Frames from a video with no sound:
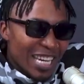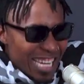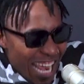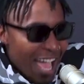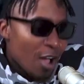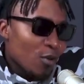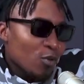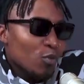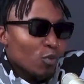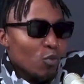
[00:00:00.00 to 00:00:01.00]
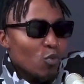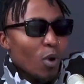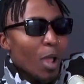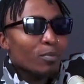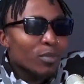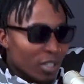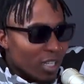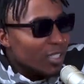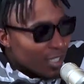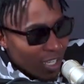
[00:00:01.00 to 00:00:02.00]
Even now,
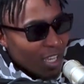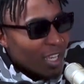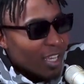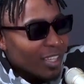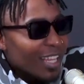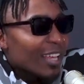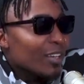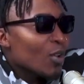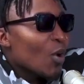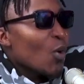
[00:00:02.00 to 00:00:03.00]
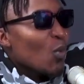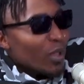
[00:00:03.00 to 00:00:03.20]
I'm gonna say that